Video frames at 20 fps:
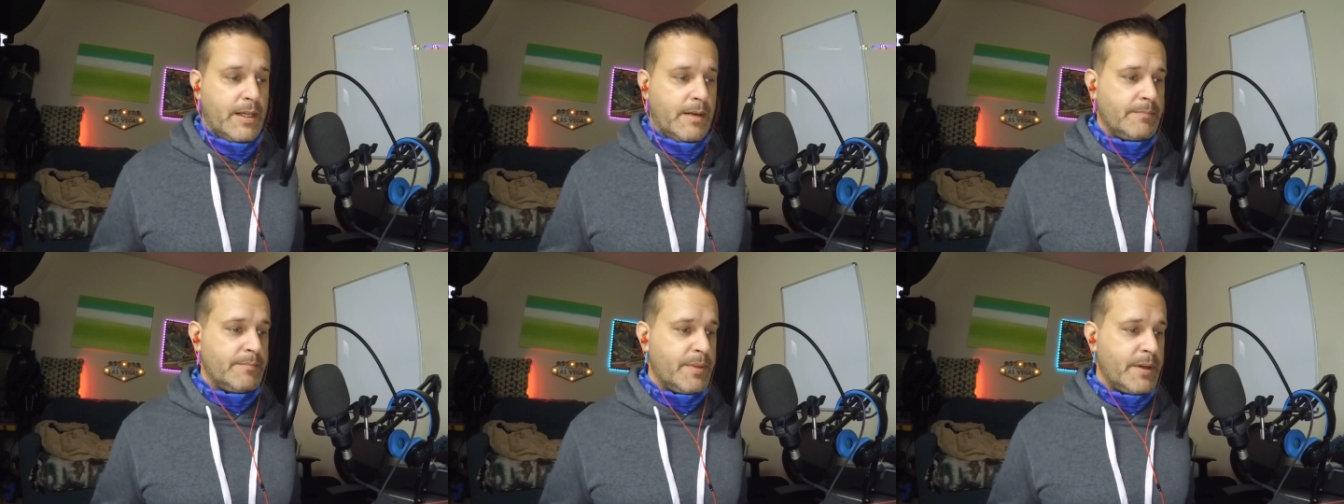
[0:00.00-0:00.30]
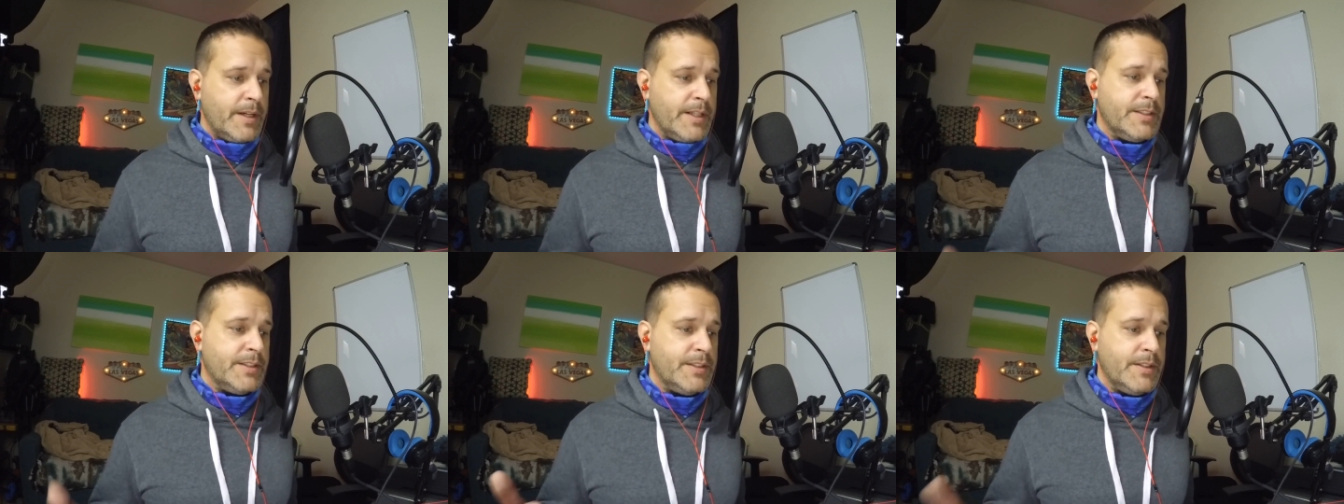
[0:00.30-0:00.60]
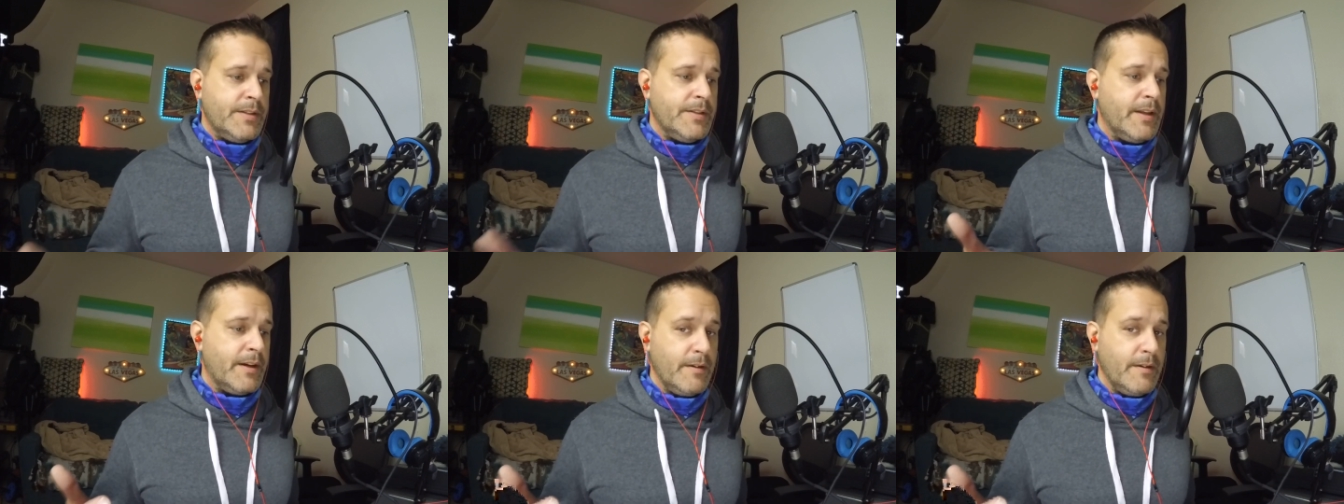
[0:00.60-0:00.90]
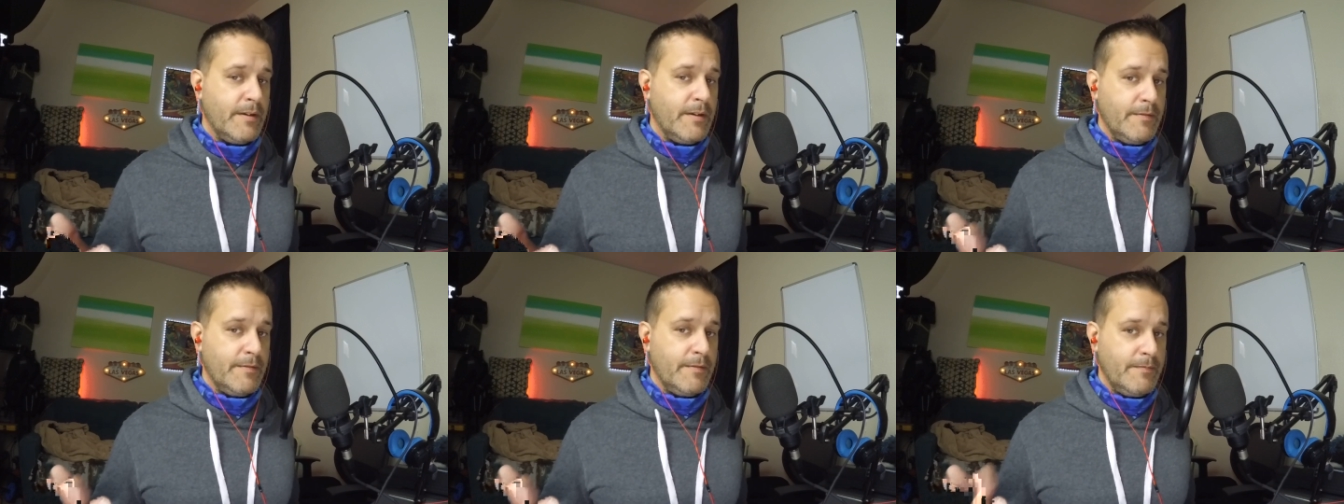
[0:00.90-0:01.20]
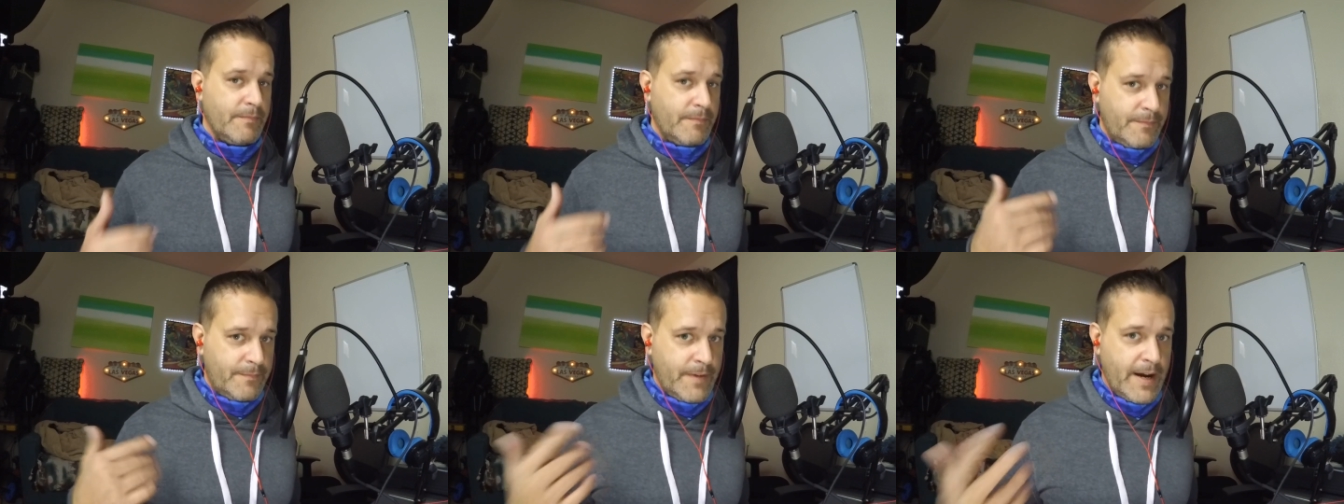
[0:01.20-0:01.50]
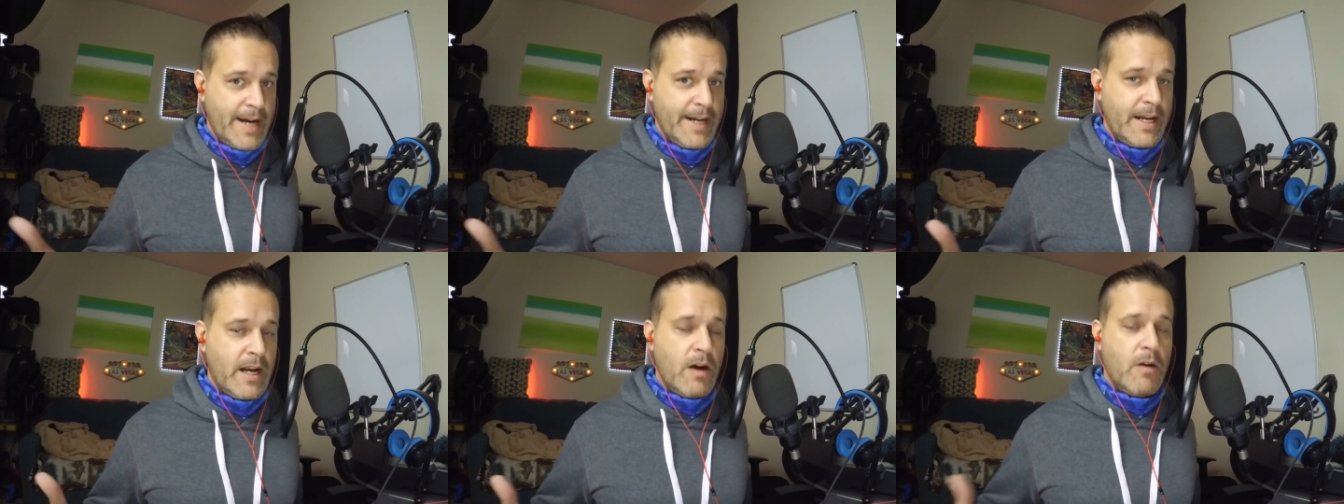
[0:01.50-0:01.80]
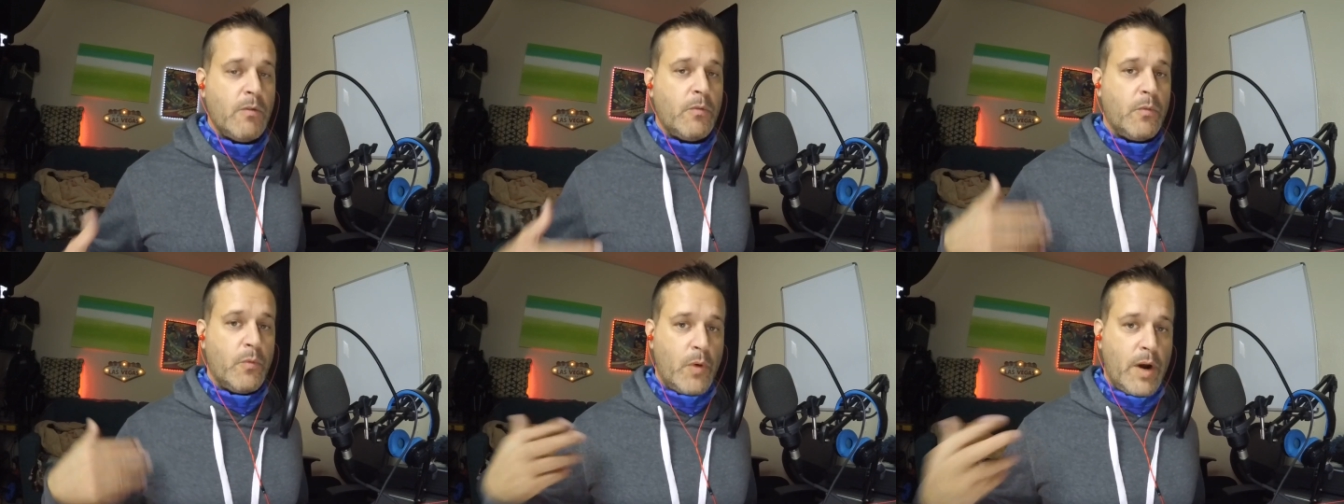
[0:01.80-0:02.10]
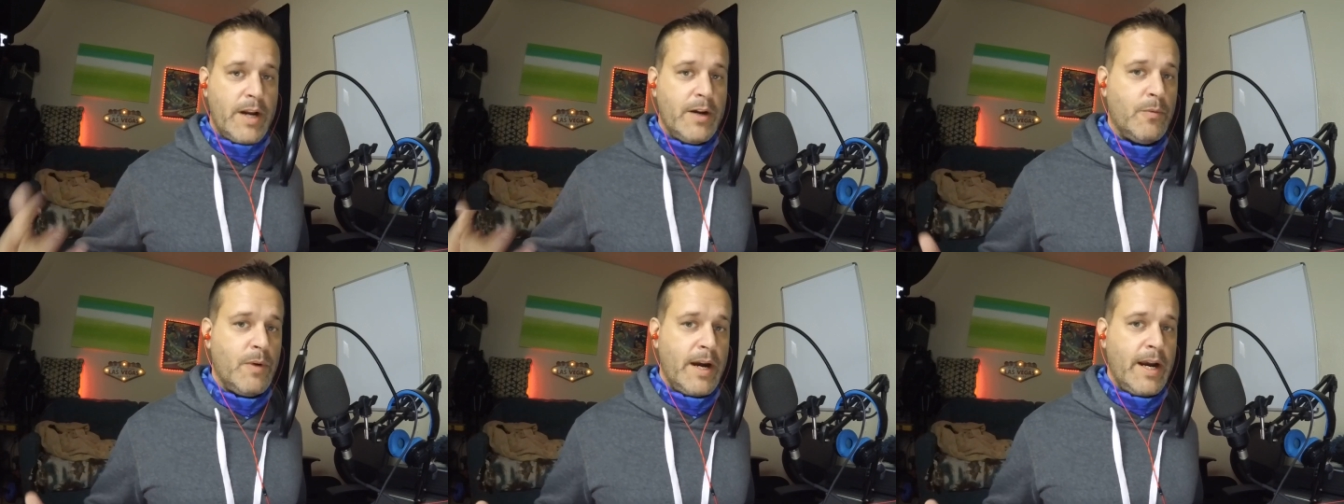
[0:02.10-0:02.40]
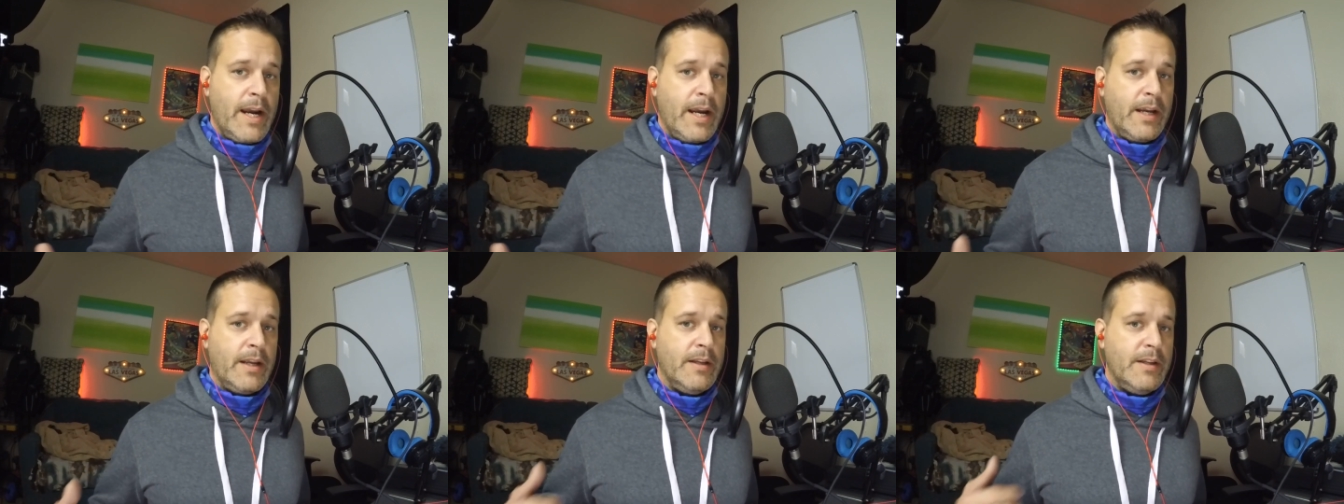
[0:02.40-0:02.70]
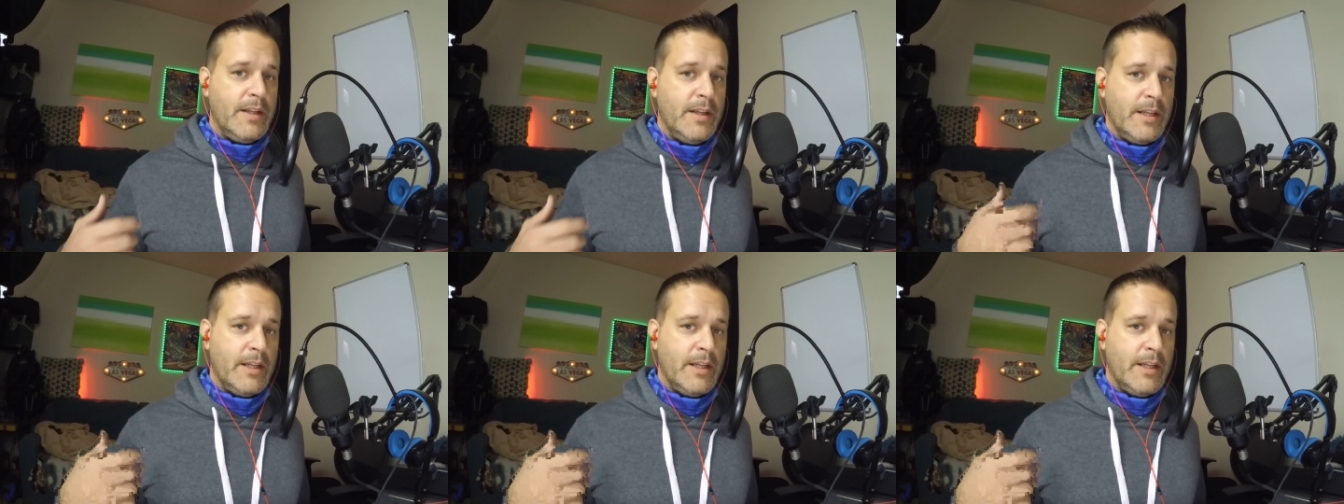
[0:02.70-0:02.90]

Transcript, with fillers: I'm pretty sure they're going to find out right away